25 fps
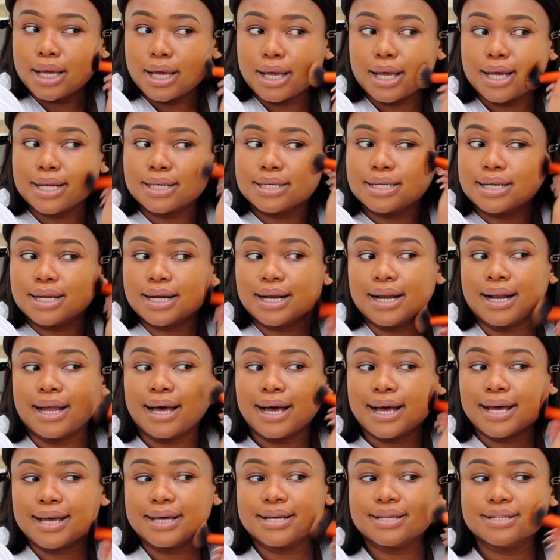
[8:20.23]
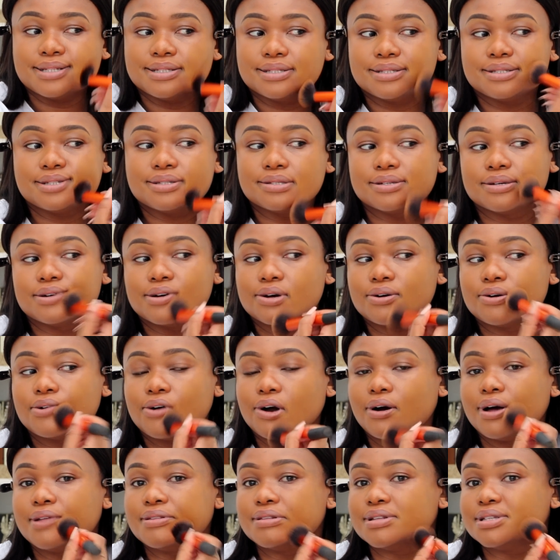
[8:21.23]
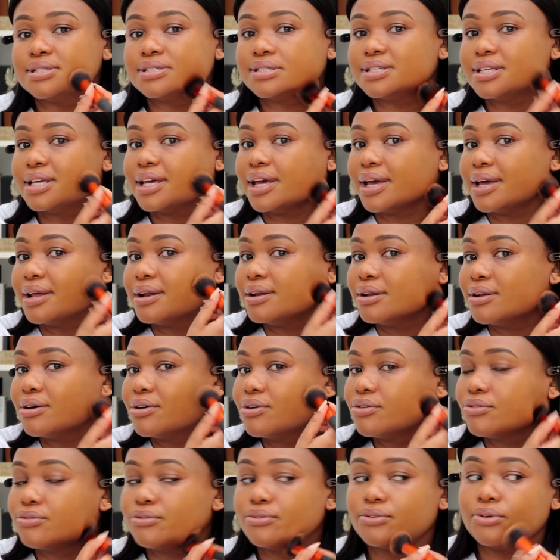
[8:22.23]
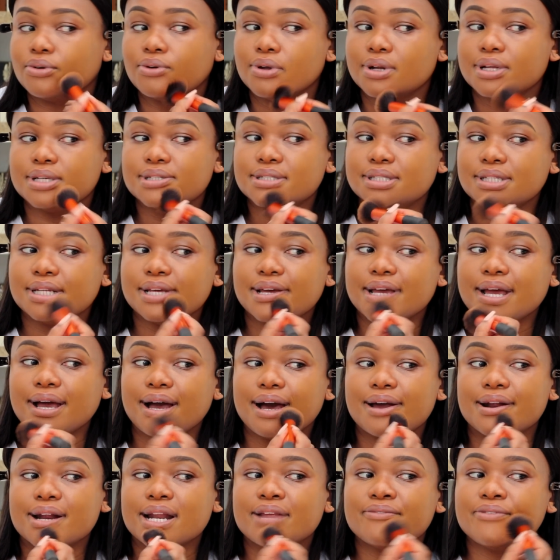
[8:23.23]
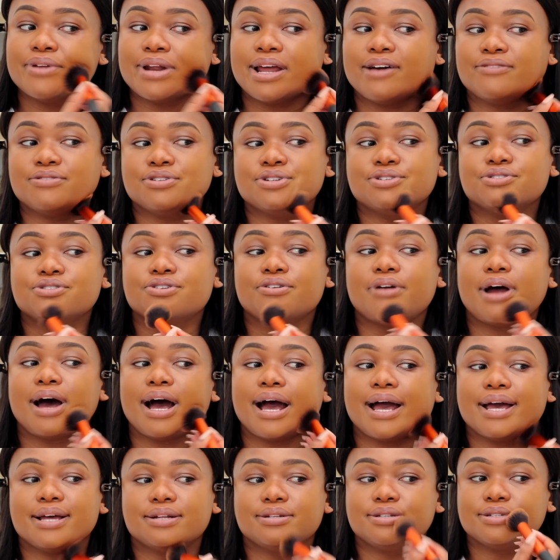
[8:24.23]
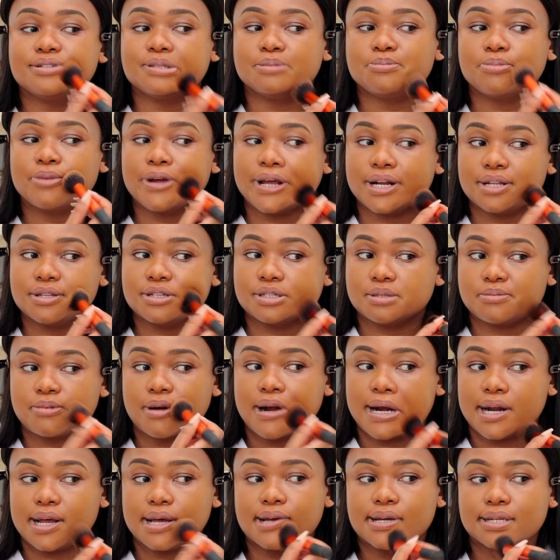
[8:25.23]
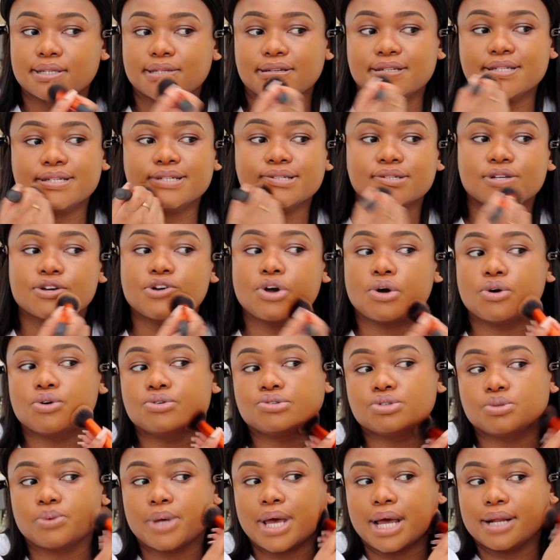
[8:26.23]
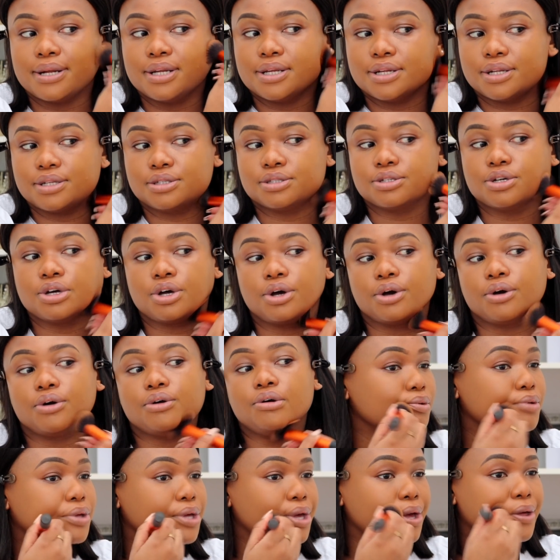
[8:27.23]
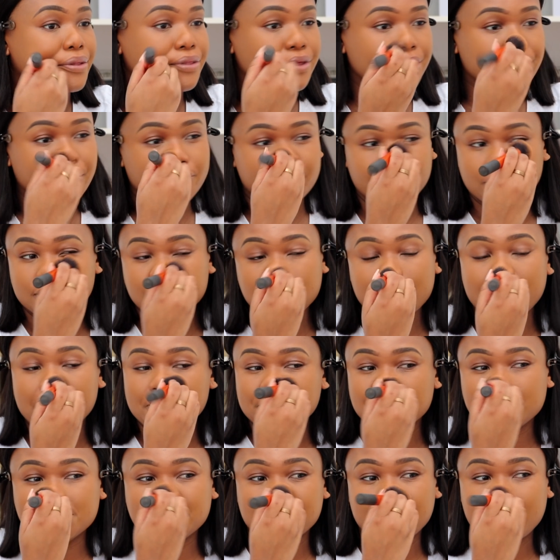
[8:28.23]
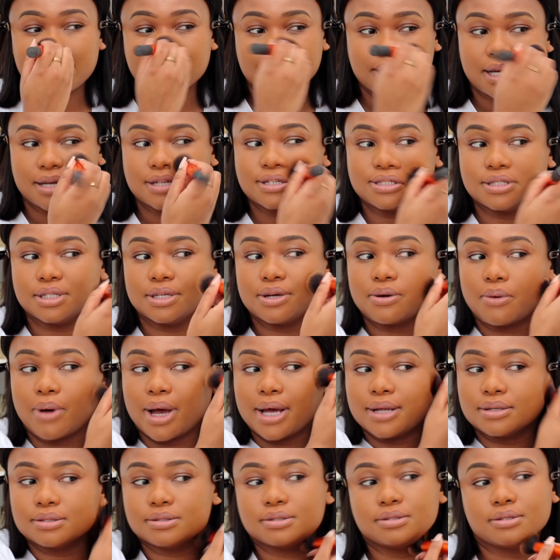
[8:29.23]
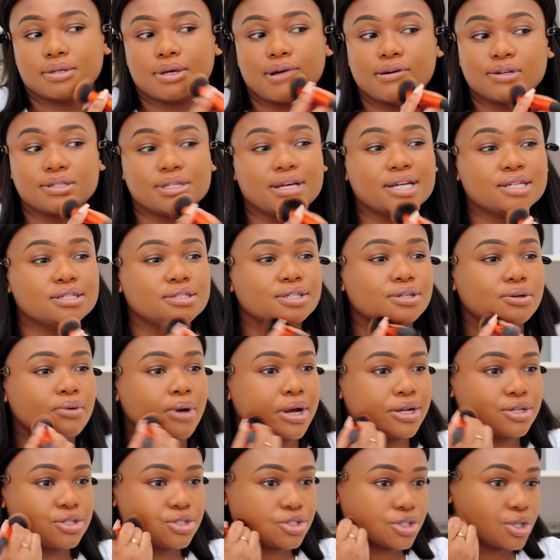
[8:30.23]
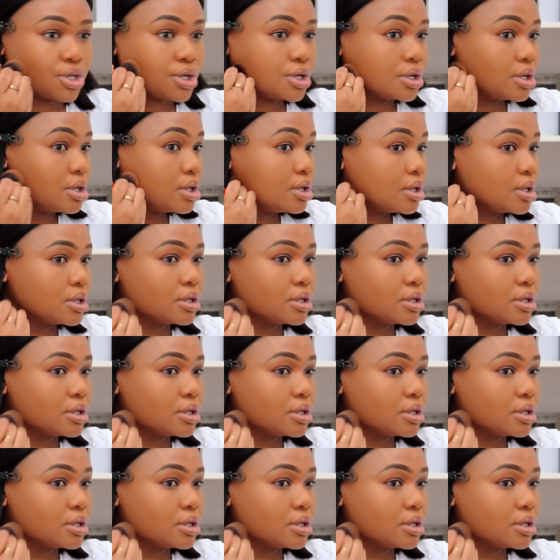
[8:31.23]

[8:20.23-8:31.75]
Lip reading: It glides on the skin flawlessly. I don't even have to try to spread this product. It just goes where I need it to go. Yeah, I think the first time I used it, I was actually quite shook.